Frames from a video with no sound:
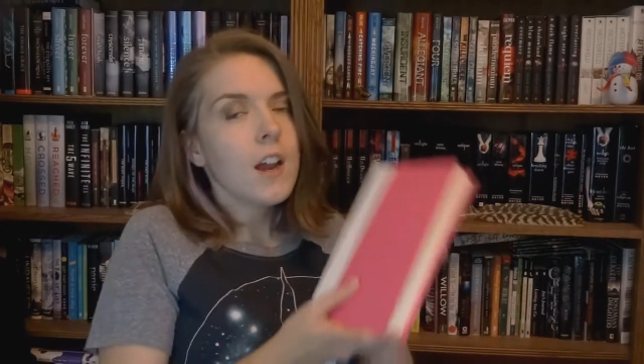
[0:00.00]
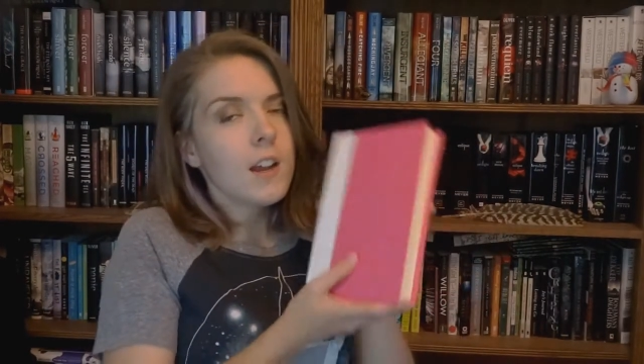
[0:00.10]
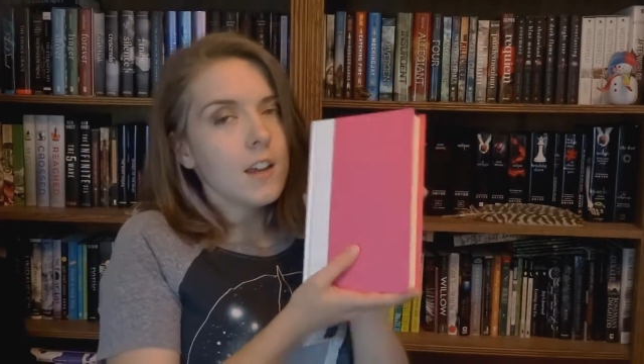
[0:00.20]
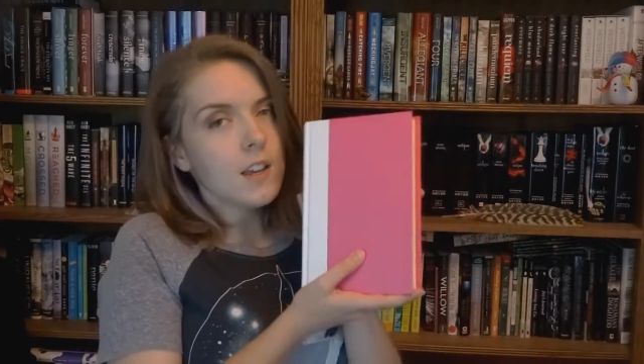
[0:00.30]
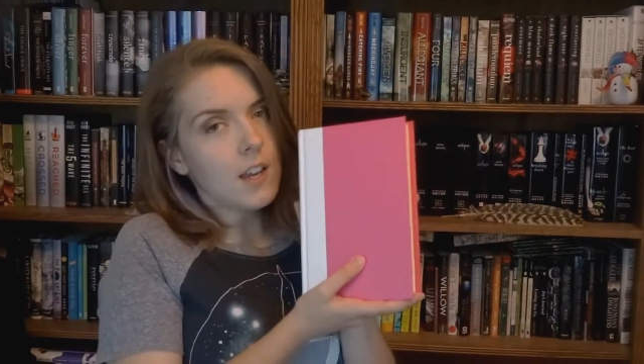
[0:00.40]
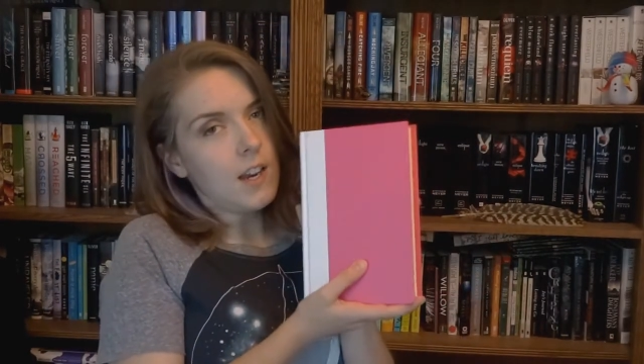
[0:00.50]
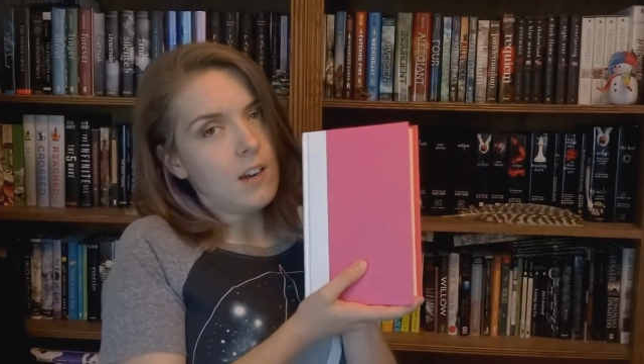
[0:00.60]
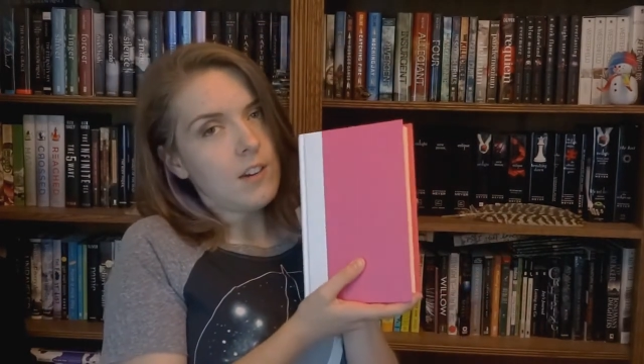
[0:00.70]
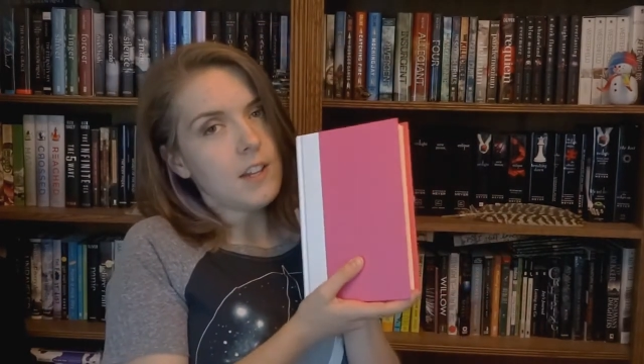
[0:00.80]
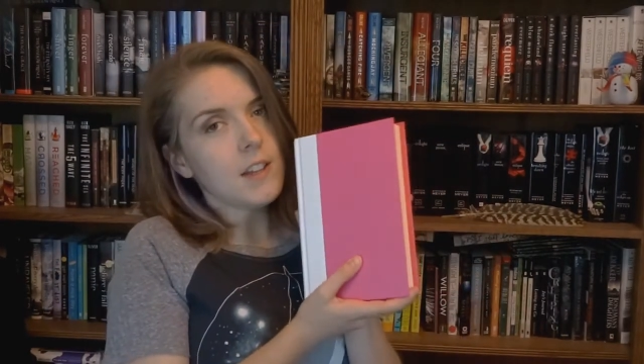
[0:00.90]
and
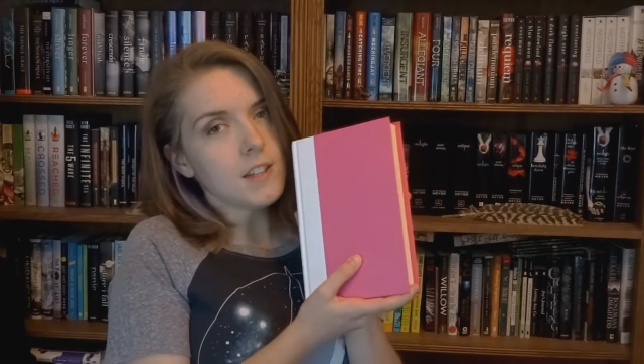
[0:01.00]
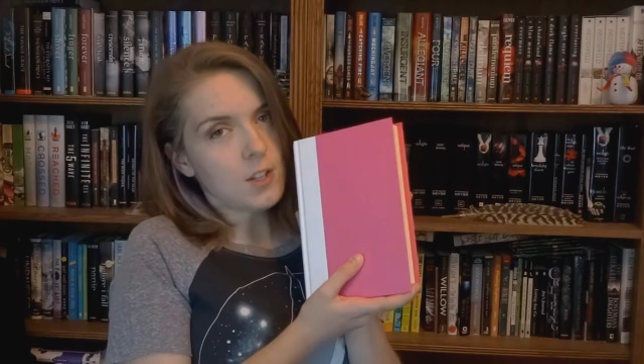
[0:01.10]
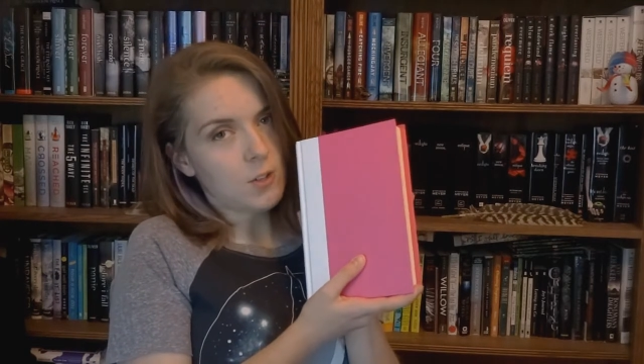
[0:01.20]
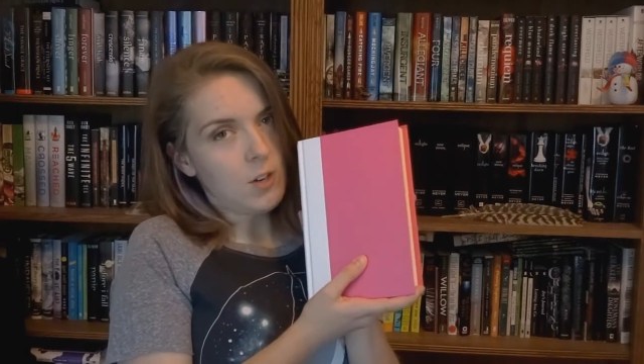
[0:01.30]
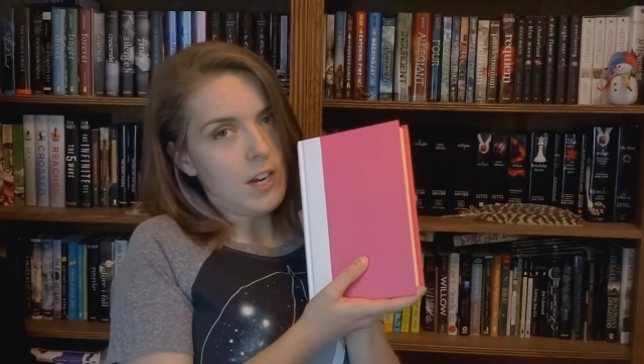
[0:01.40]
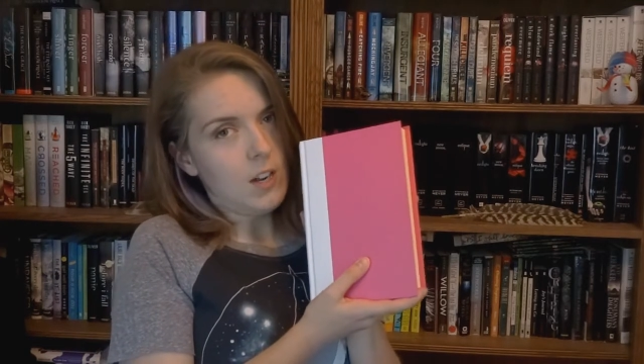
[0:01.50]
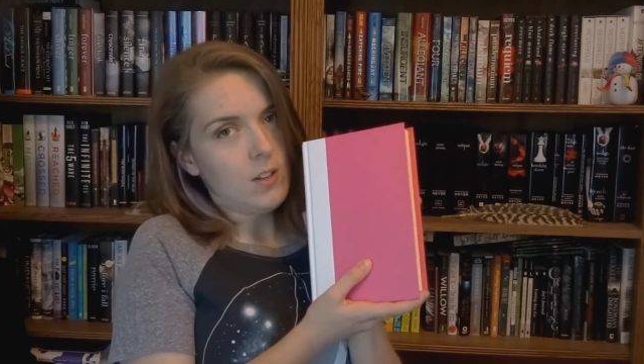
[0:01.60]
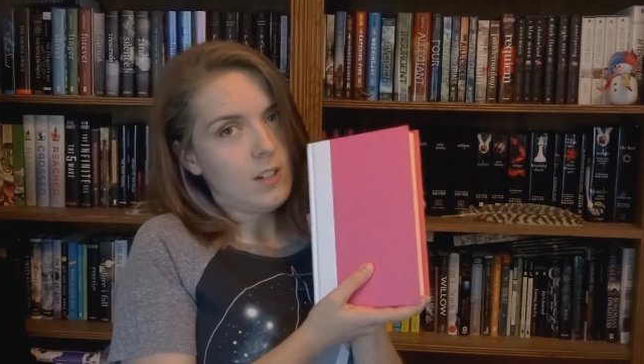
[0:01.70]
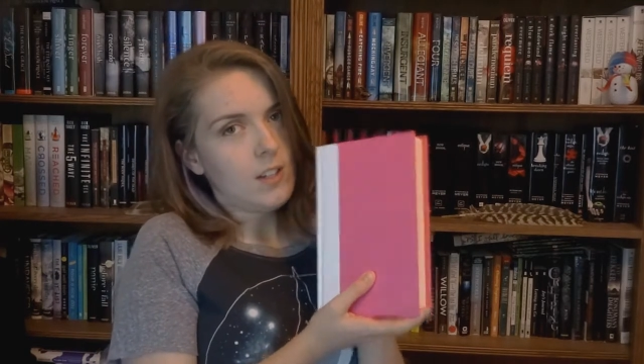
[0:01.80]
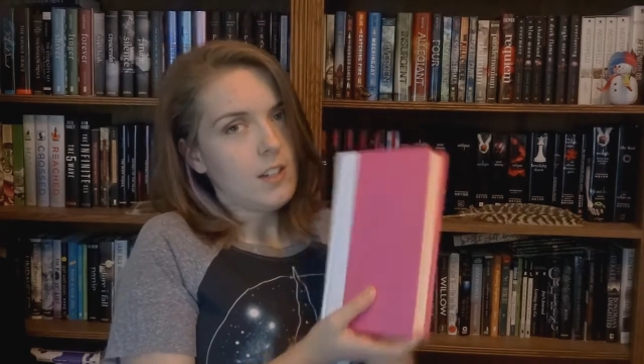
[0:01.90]
carry this
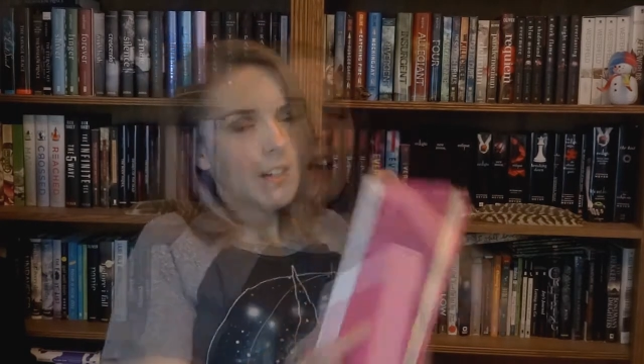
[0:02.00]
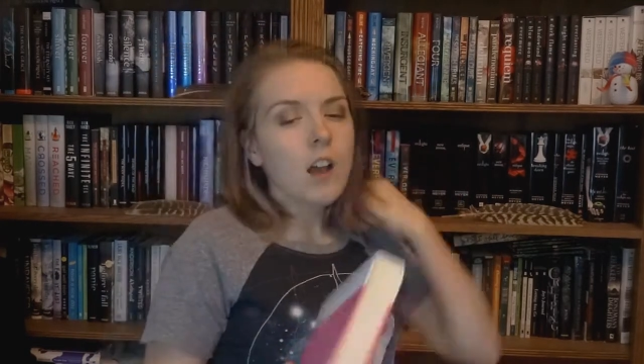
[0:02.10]
around.